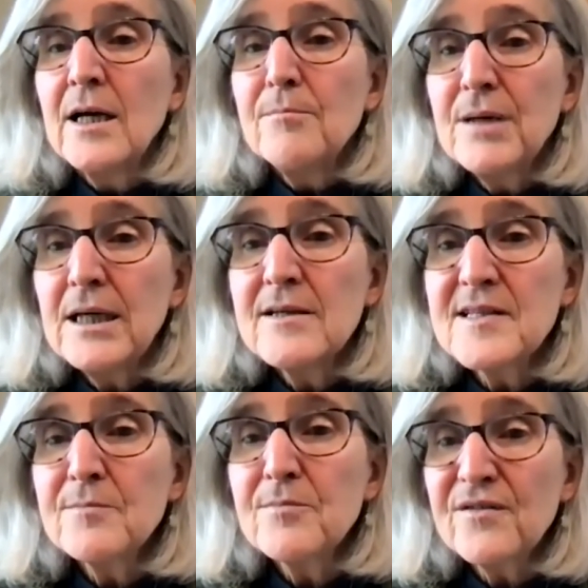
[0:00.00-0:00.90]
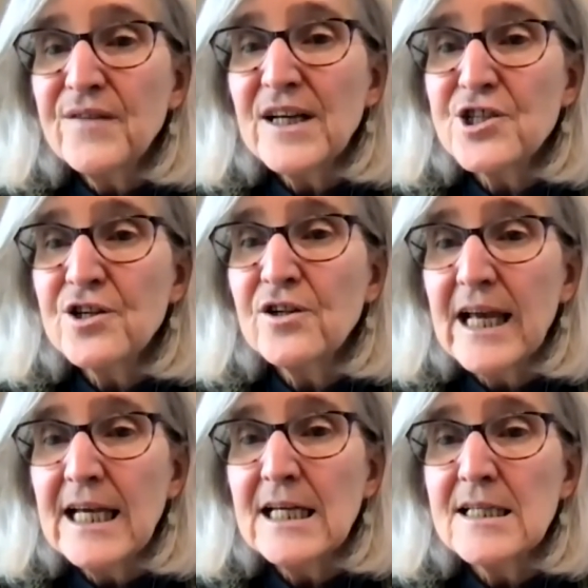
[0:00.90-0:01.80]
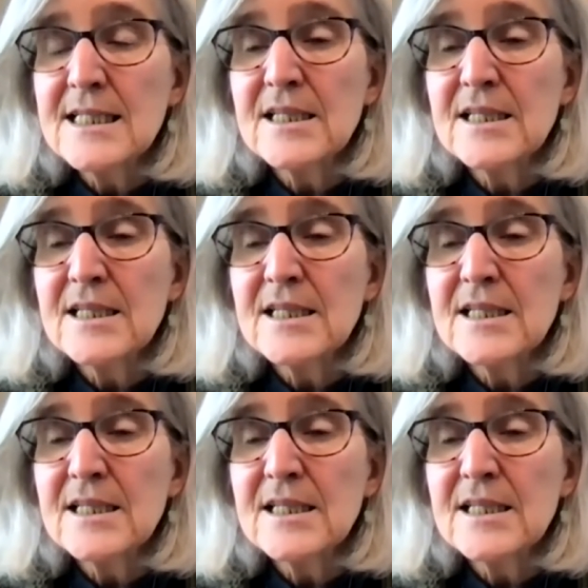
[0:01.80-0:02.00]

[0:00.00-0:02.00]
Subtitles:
P as in professional, A as in